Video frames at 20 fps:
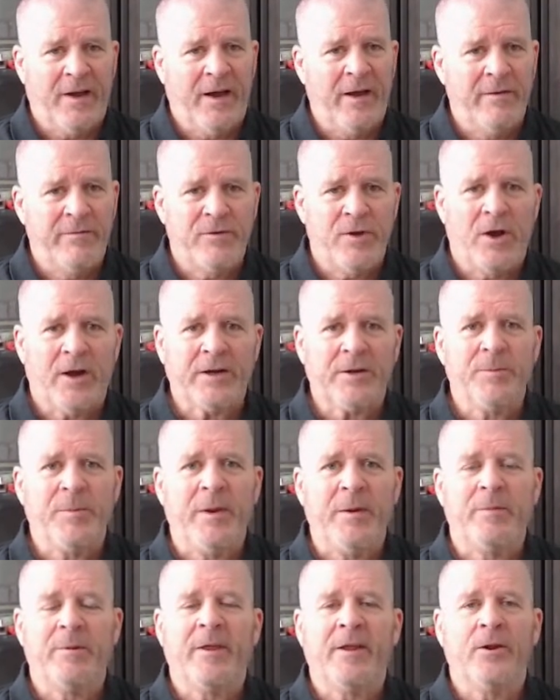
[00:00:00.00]
I've talked to
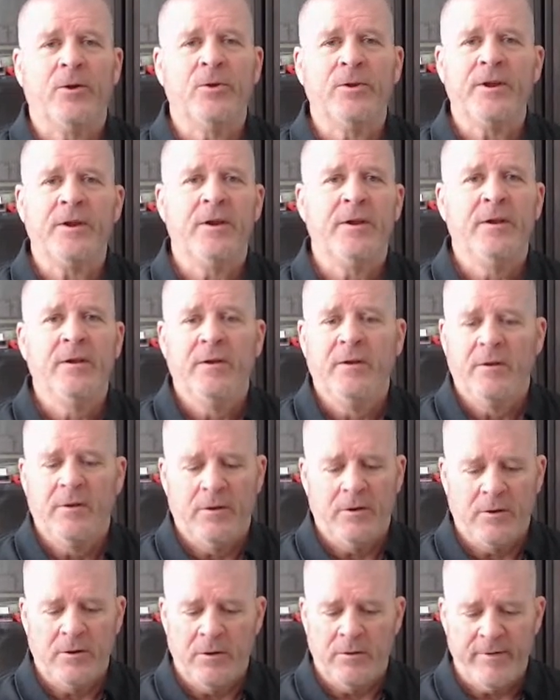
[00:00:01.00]
people that only
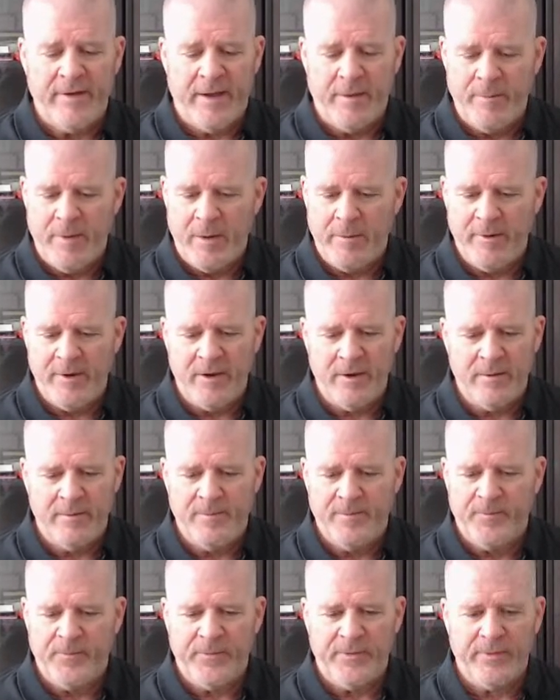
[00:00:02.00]
had maybe
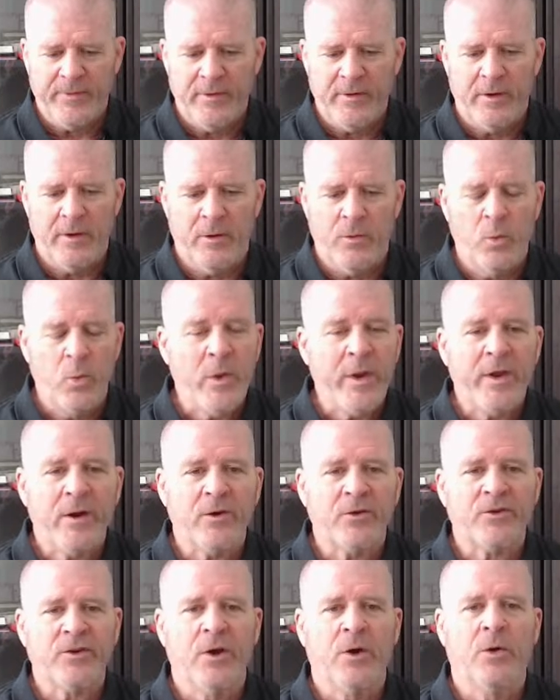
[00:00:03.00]
a week
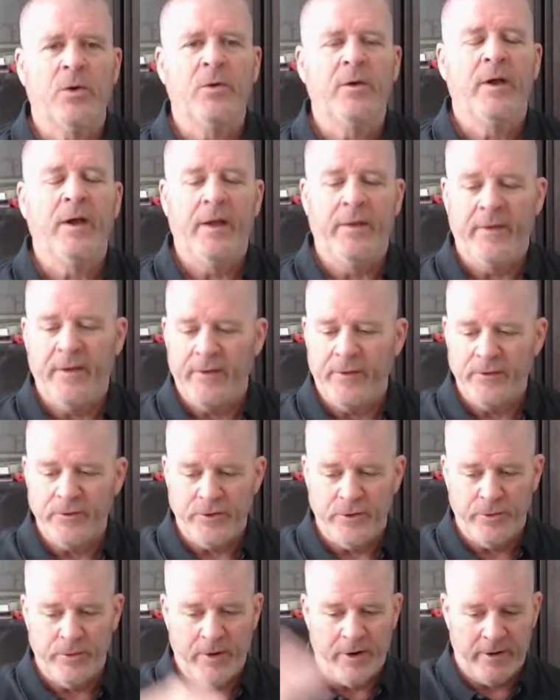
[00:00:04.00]
or so, and then
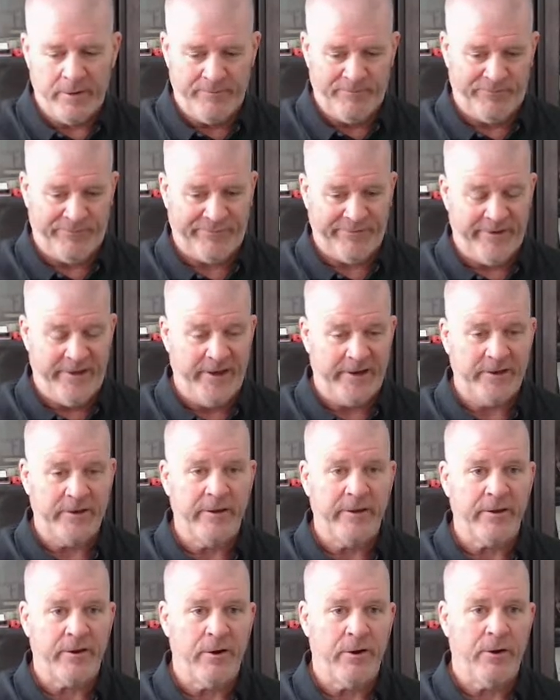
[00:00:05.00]
you are kicked
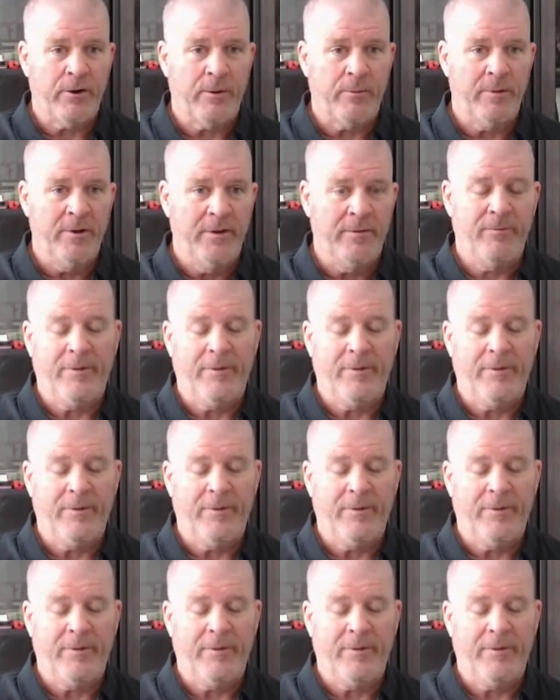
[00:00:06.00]
to the curb.